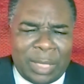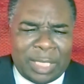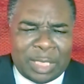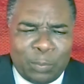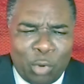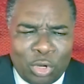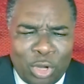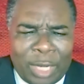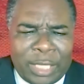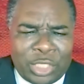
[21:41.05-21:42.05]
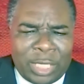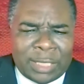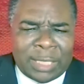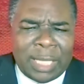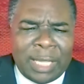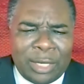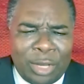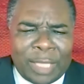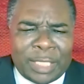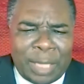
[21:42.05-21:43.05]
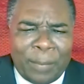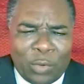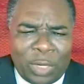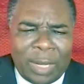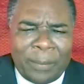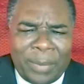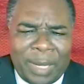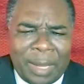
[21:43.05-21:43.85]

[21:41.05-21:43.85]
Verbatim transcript: it is knowledge, it is knowledge about them,